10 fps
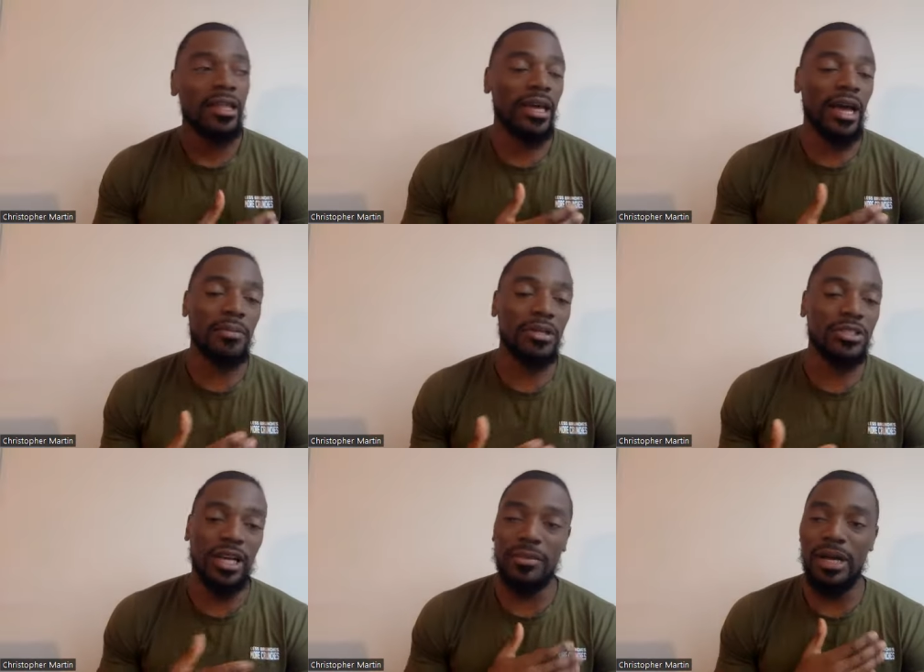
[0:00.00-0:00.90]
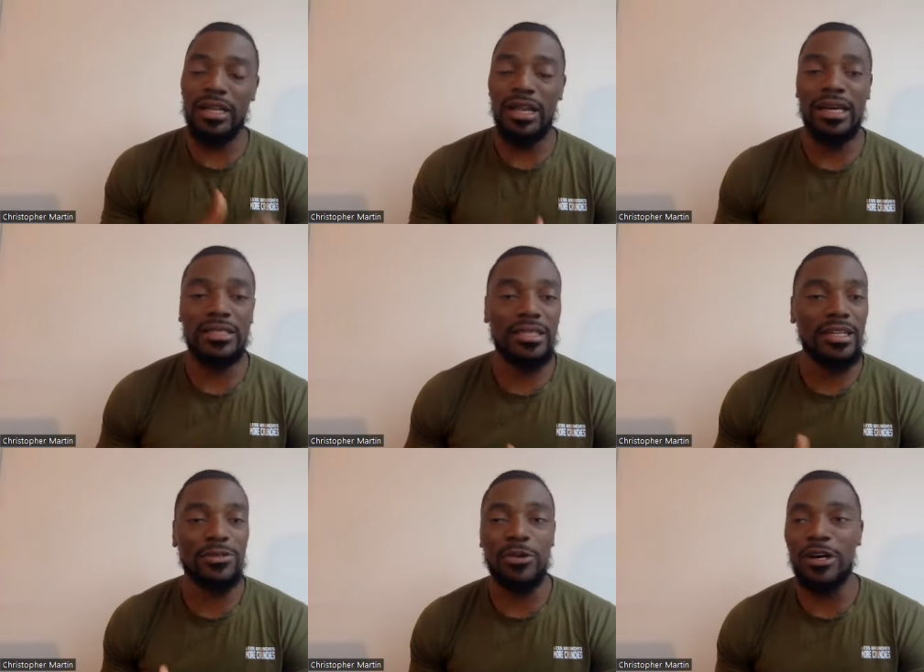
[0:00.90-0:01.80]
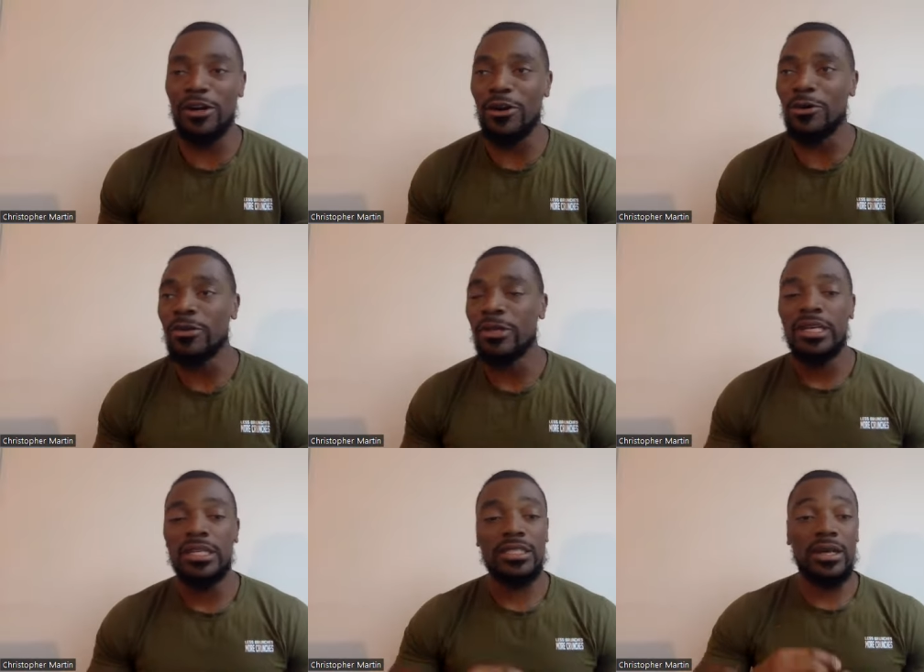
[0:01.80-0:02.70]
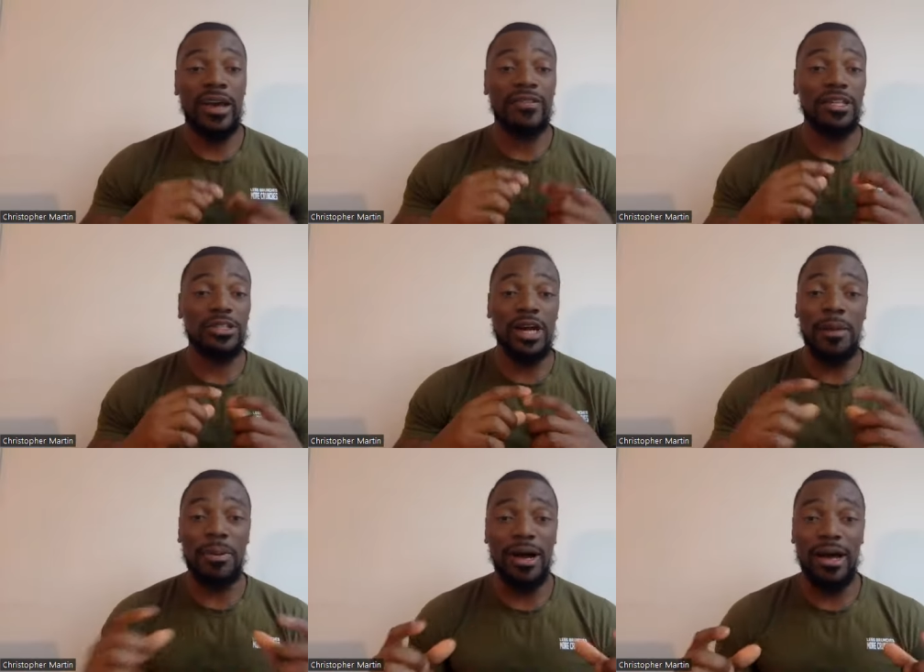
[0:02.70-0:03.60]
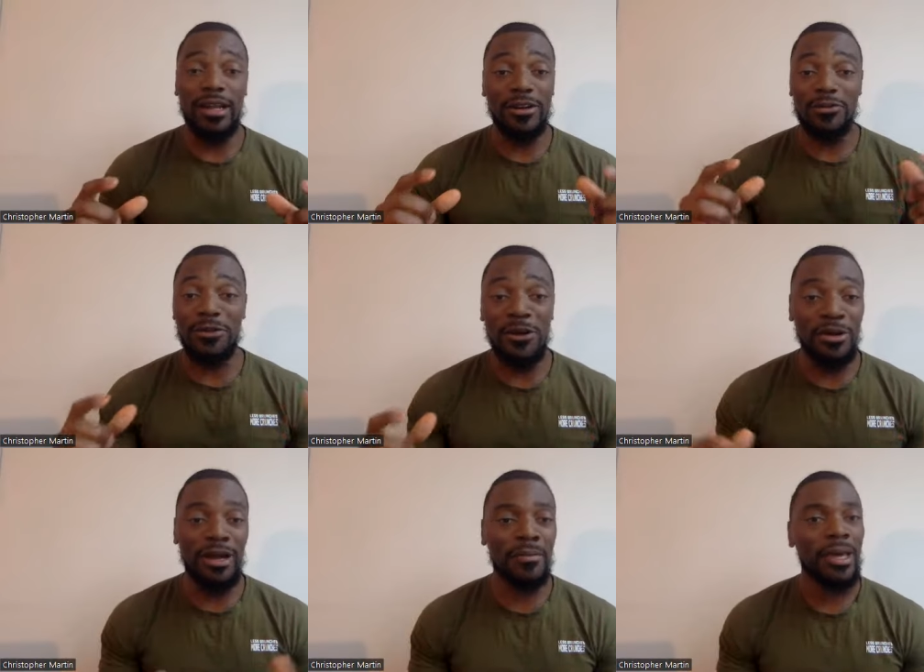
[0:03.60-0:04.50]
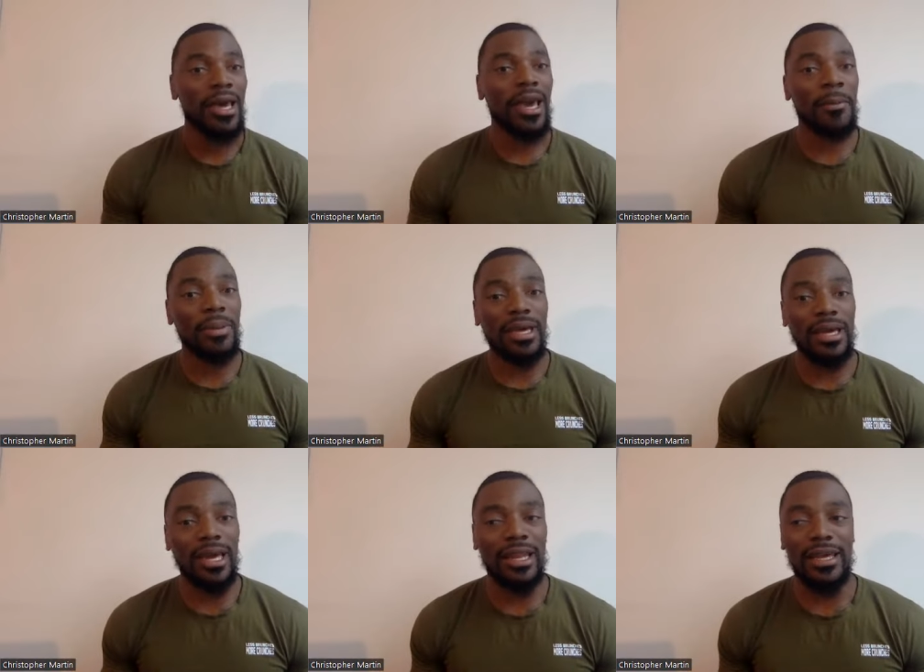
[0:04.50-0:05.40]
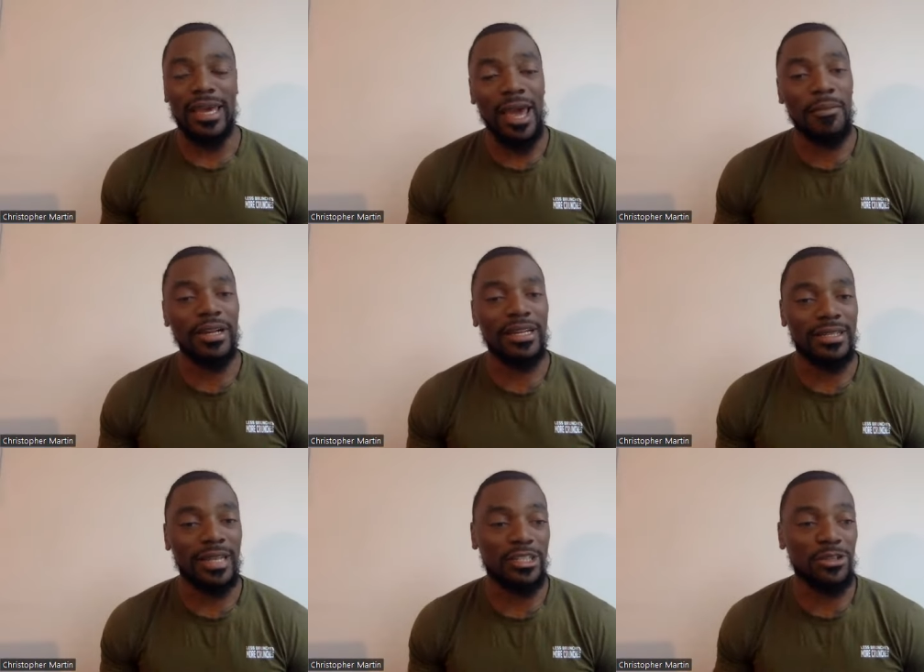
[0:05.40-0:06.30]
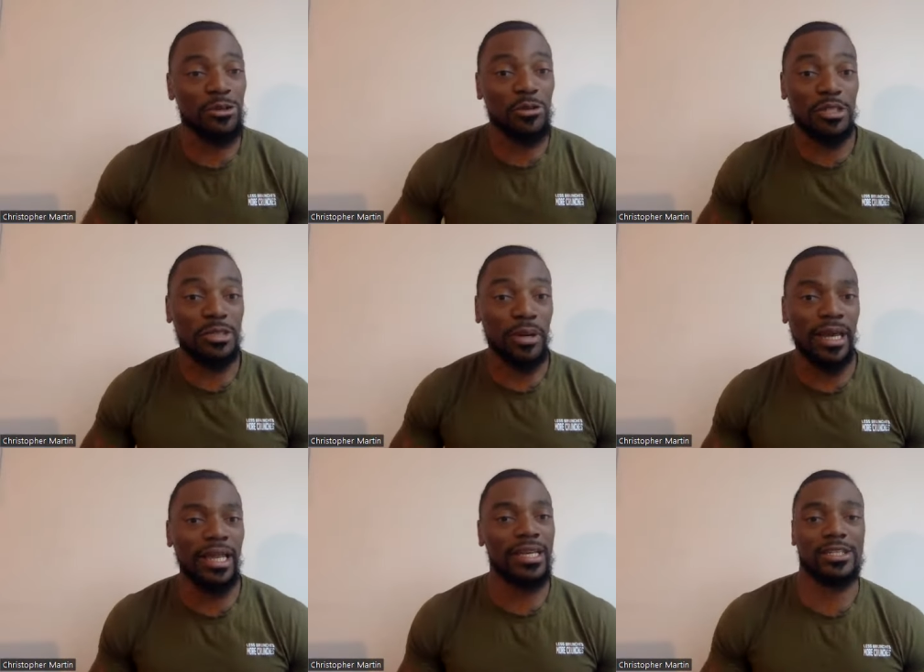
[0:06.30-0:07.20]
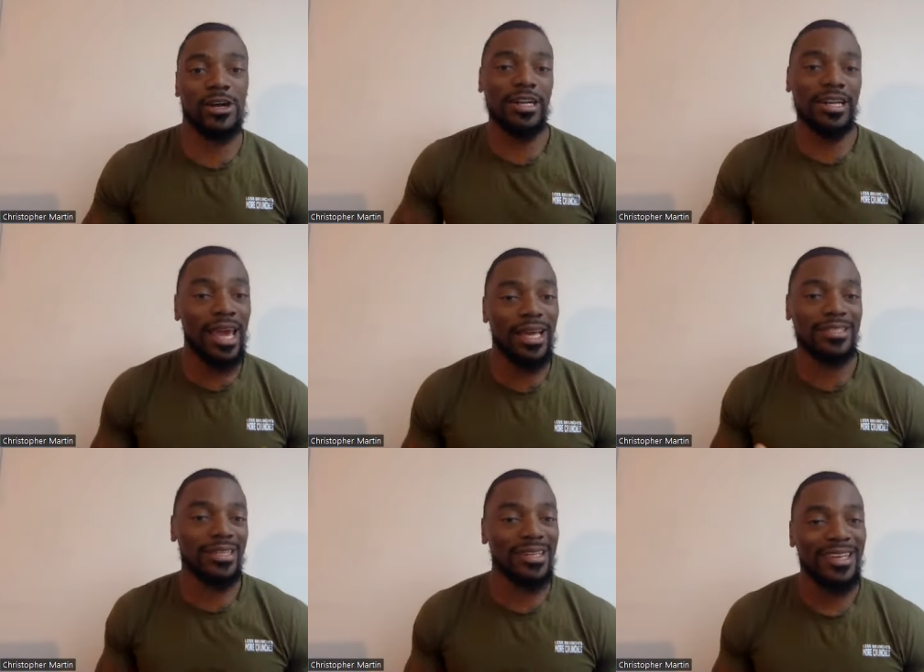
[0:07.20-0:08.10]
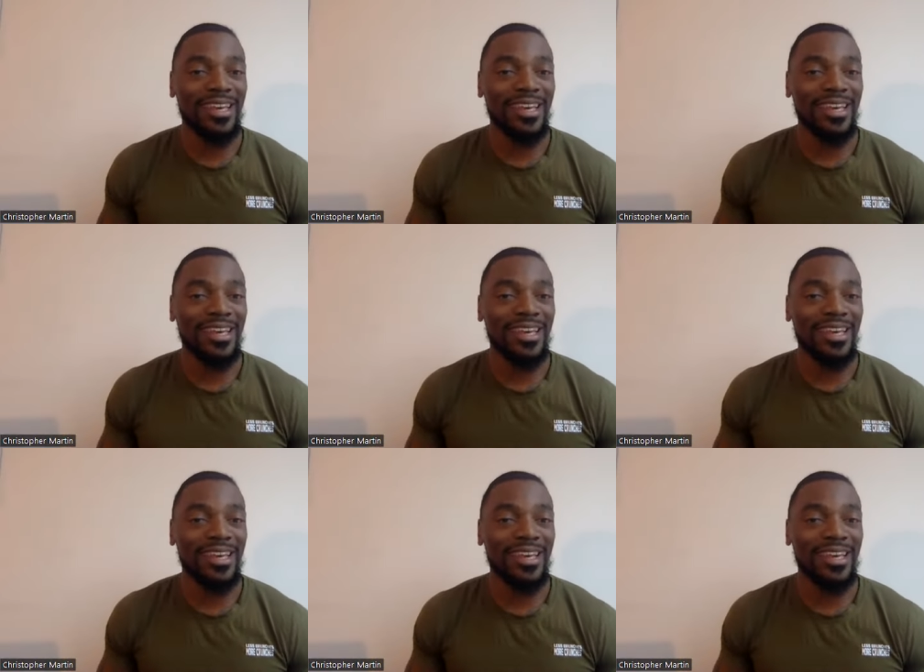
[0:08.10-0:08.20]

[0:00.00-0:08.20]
Like I'll be training my clients, and there's one girl, she'll have the tripod and her phone up and be in the camera, like she'll do a sprint and then start dancing.